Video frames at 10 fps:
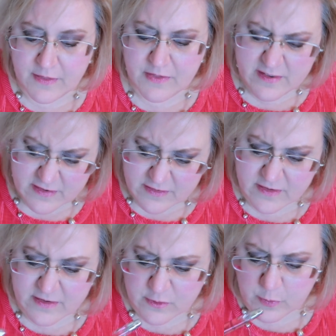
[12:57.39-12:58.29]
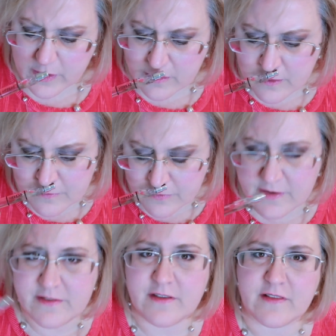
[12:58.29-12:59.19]
This is this is weird.
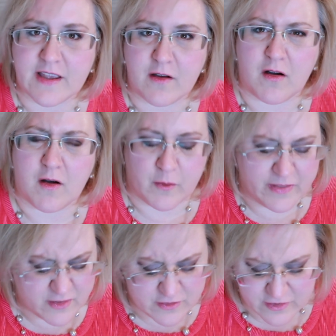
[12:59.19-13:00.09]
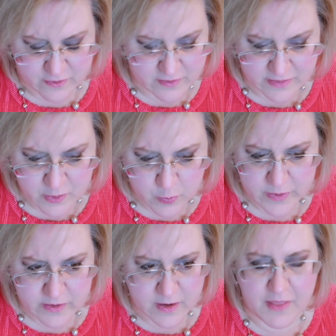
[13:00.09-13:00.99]
This is like, oh, that's just a little
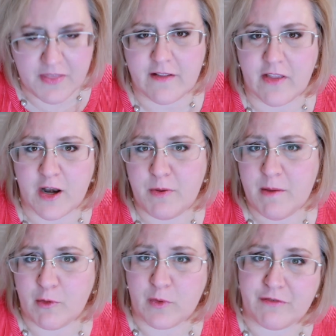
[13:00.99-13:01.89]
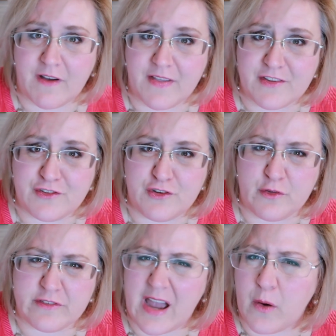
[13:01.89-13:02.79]
weird. I think a lot of people would find this too
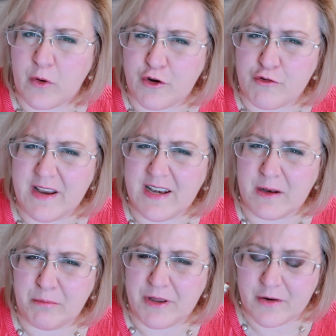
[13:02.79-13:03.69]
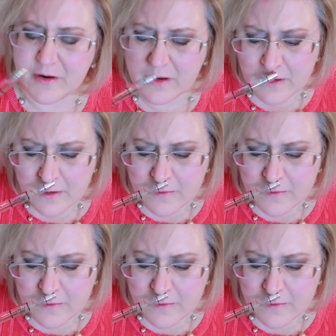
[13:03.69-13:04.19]
sour green and bitter.